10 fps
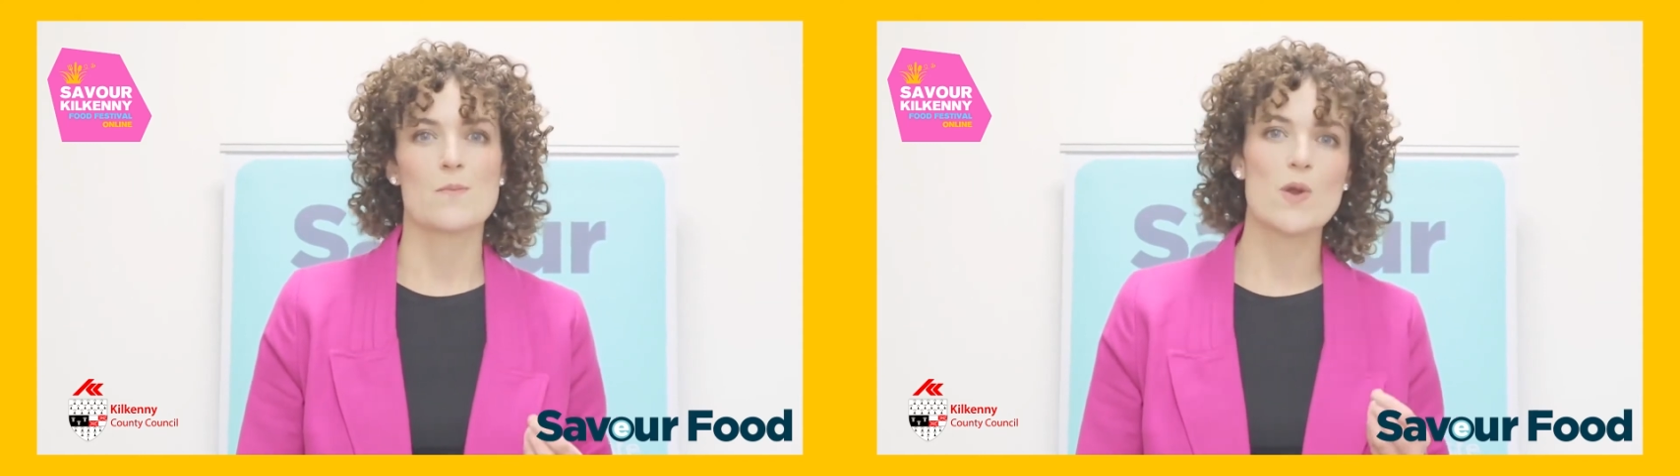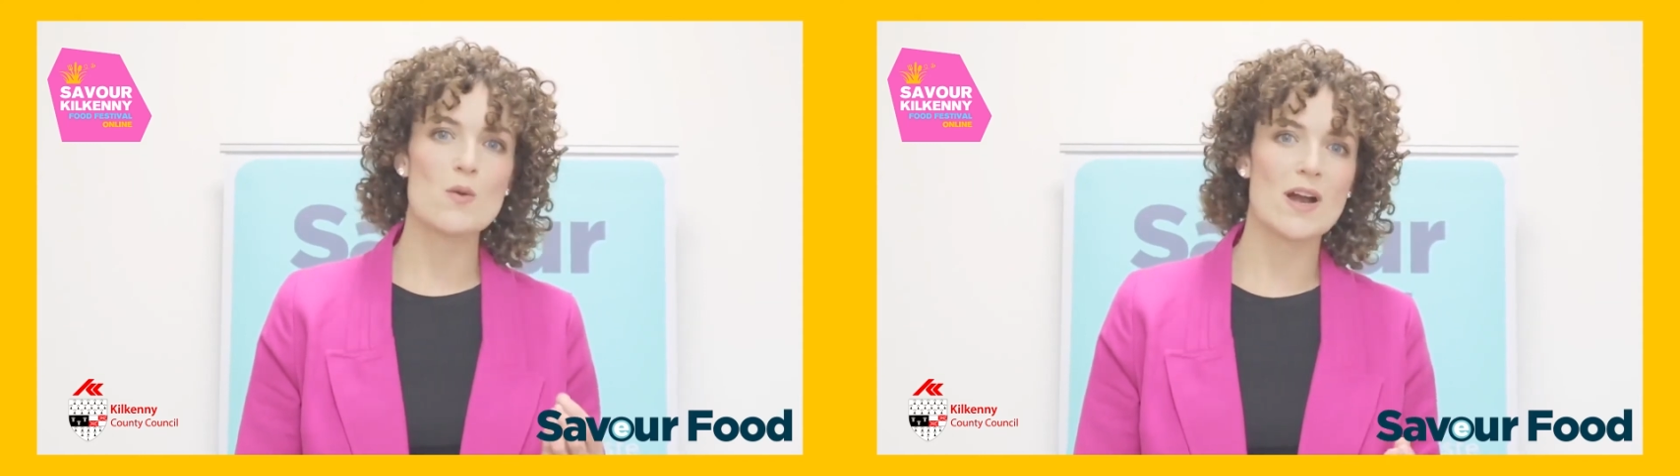
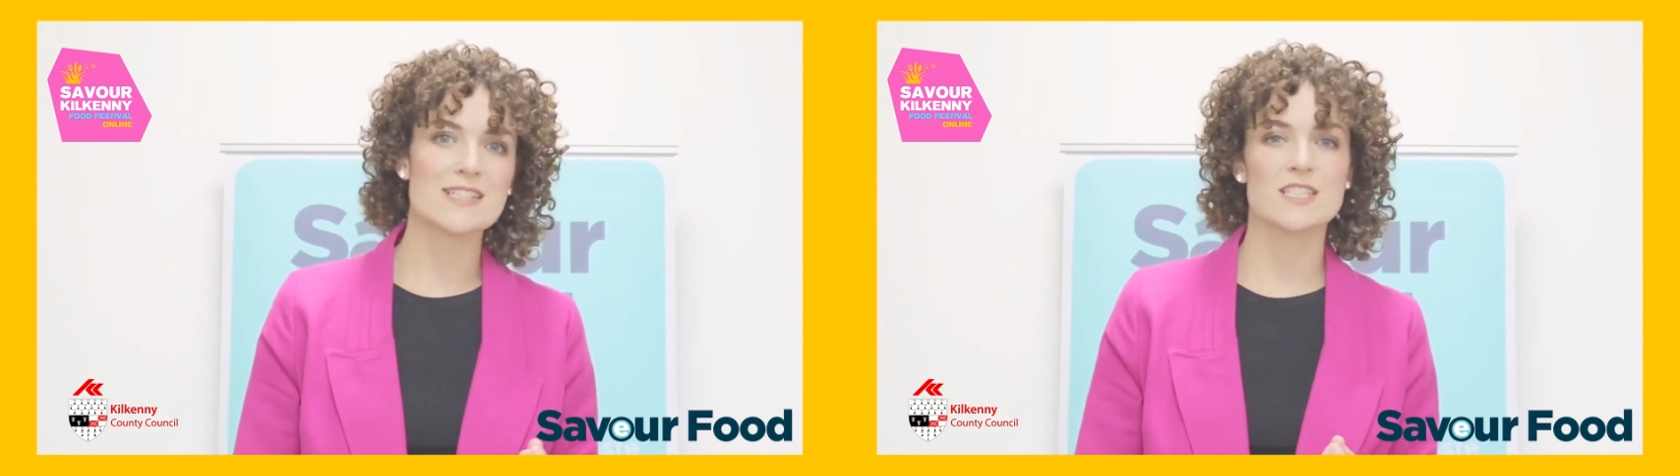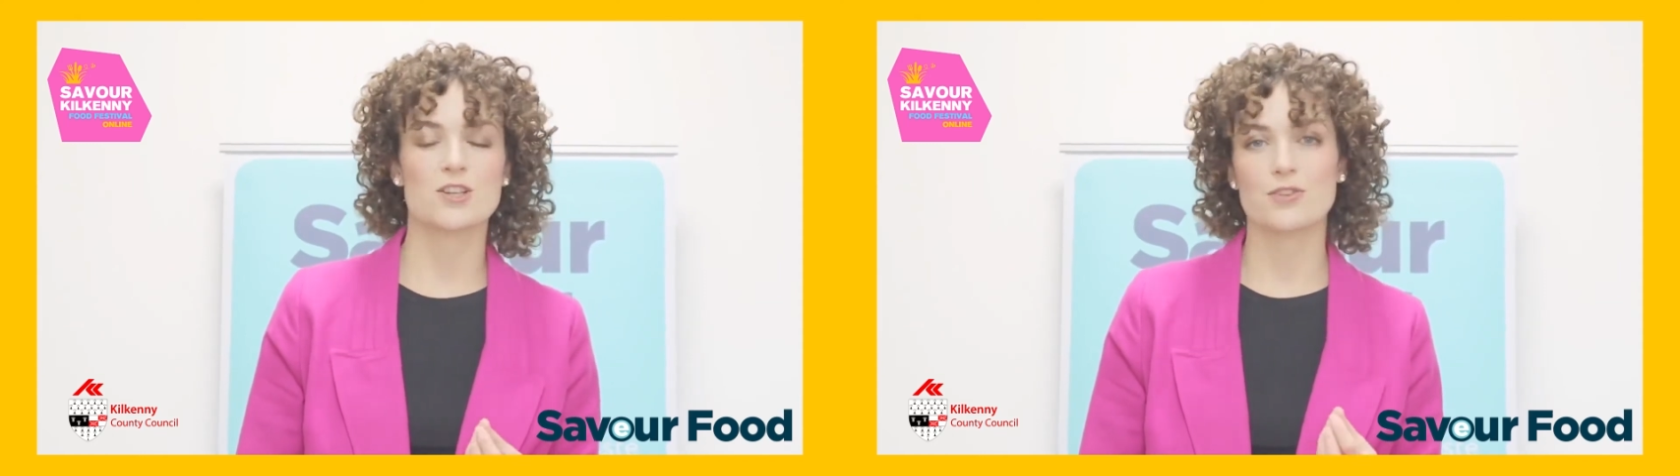we
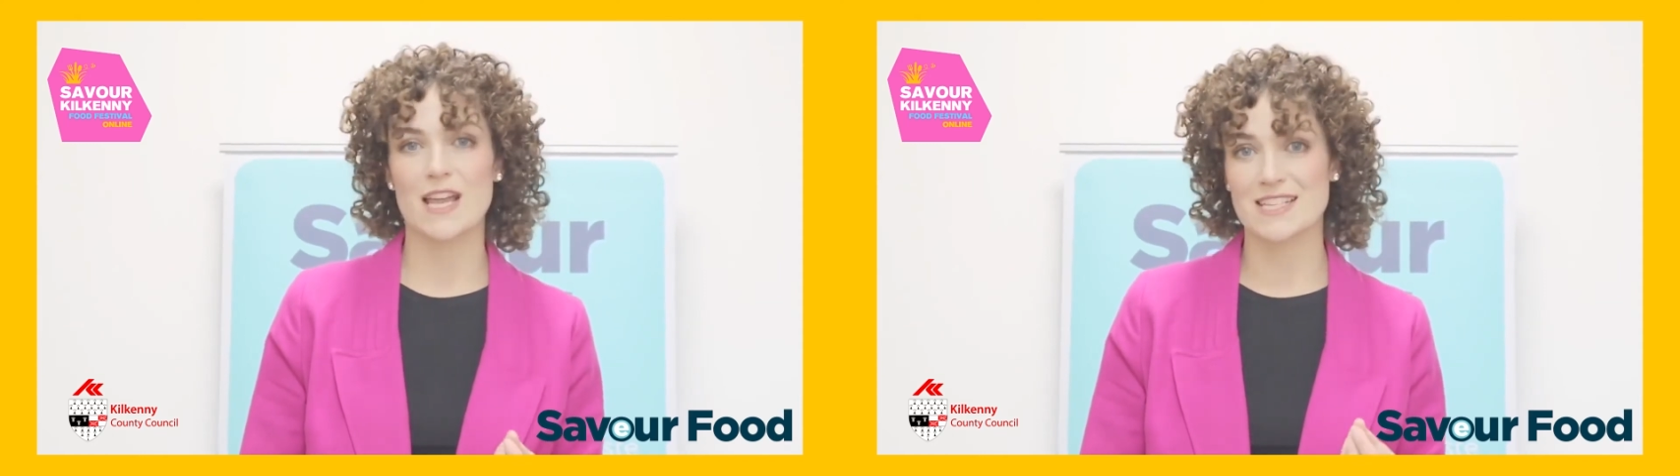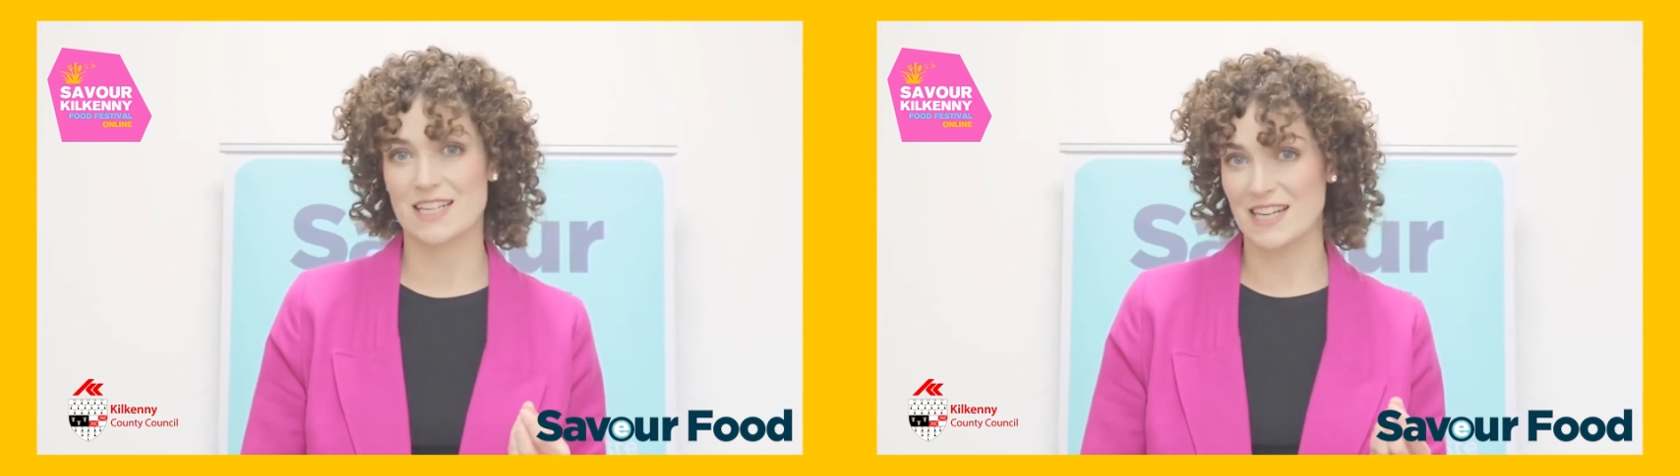wanted to
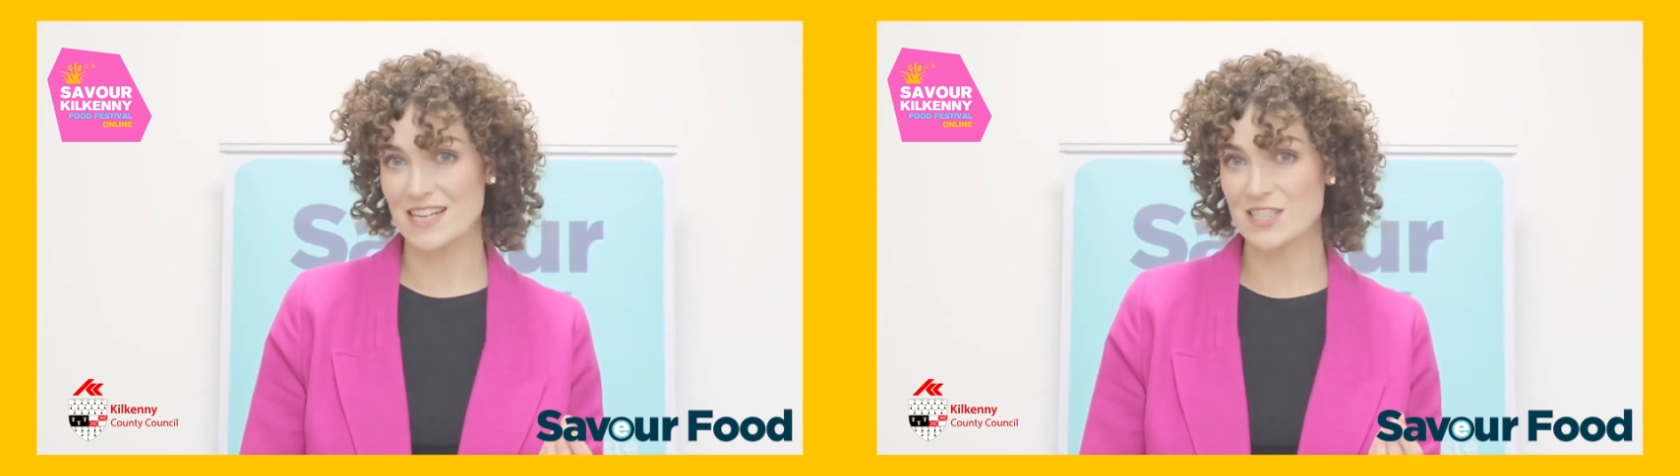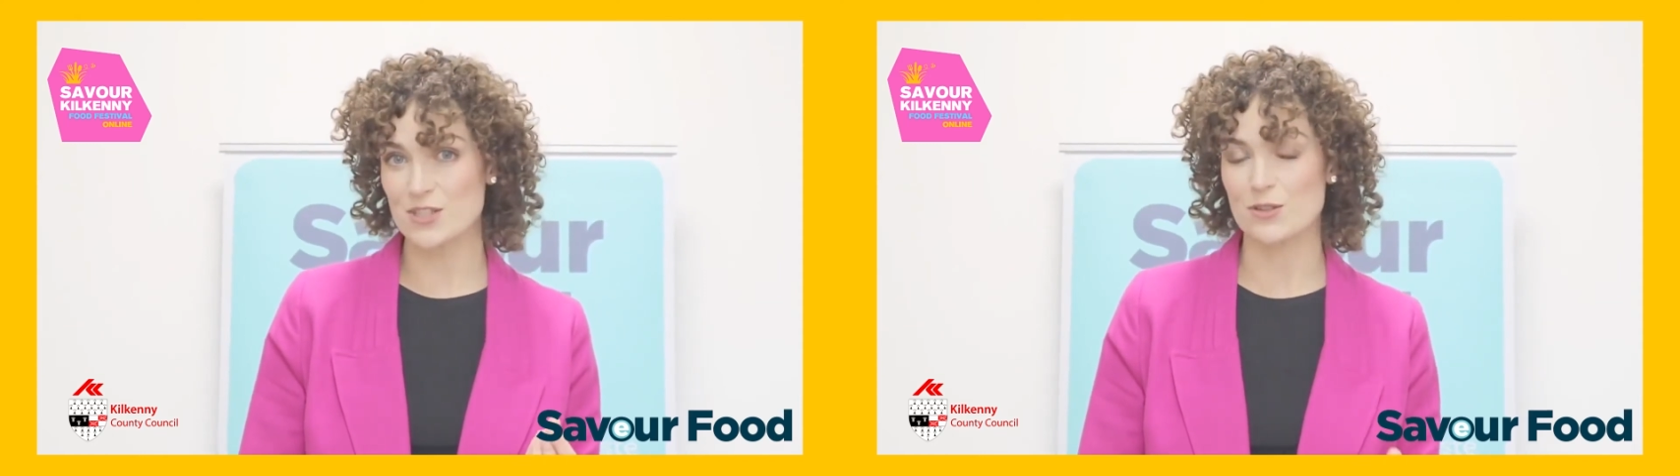create an
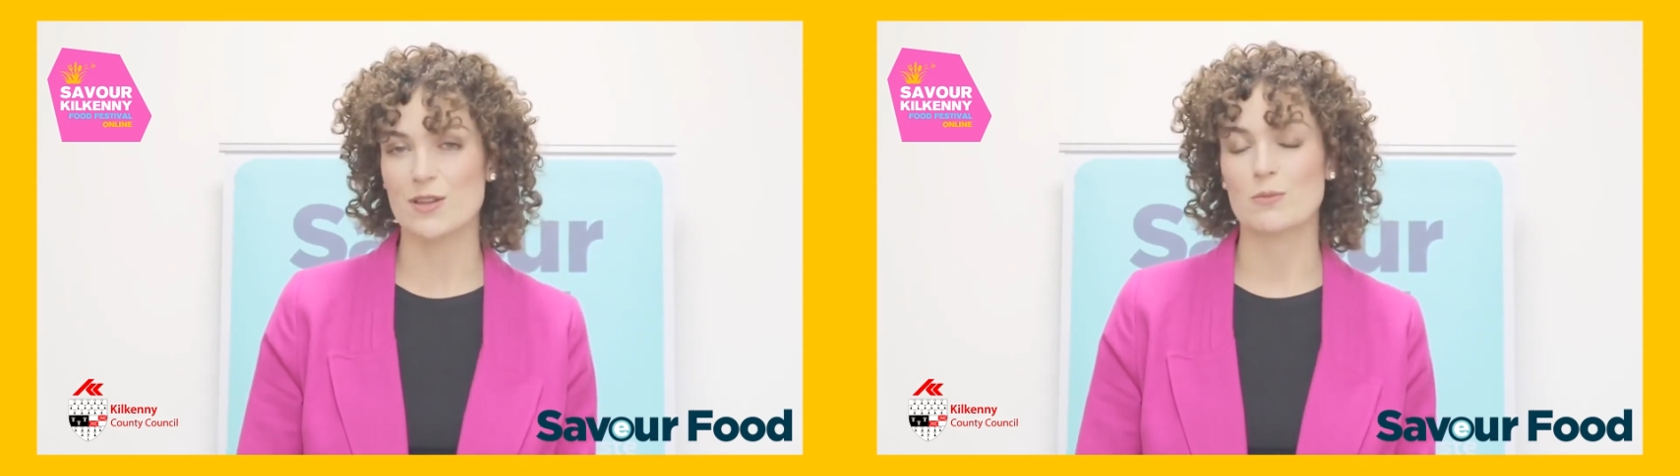e-tool